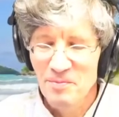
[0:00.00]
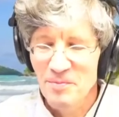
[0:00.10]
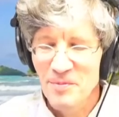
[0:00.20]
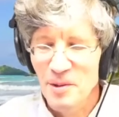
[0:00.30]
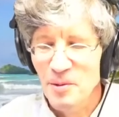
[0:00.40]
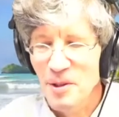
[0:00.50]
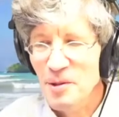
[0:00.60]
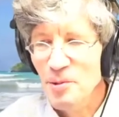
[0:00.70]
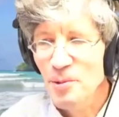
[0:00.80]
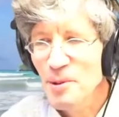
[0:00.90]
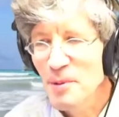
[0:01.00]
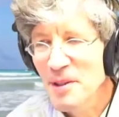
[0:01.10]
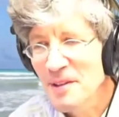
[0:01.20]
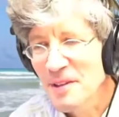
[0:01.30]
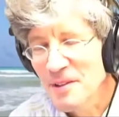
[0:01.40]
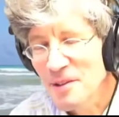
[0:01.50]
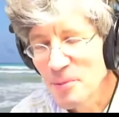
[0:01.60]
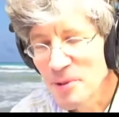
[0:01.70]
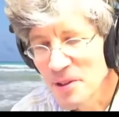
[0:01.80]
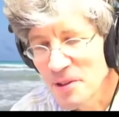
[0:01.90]
no, there's always been
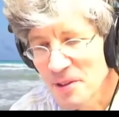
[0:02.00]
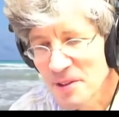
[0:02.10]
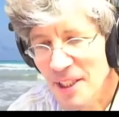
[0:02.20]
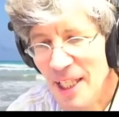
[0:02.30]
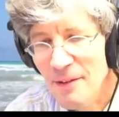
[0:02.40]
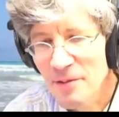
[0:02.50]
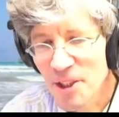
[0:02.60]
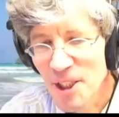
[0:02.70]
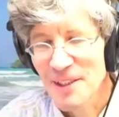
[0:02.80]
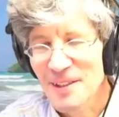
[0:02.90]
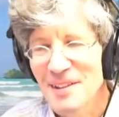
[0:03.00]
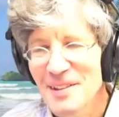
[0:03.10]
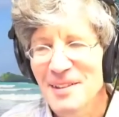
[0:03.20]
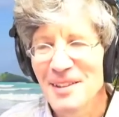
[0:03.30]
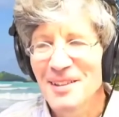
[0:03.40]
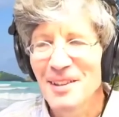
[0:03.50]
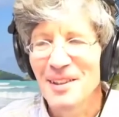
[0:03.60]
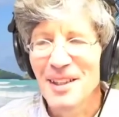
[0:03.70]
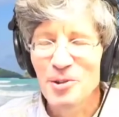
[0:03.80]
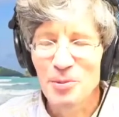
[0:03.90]
human scavenging. That's a
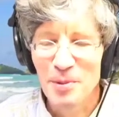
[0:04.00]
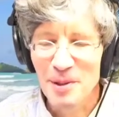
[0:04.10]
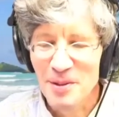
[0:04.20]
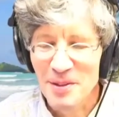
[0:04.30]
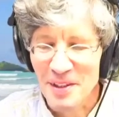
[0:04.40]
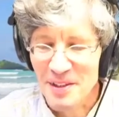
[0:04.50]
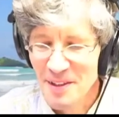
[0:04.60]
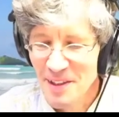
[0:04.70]
natural process.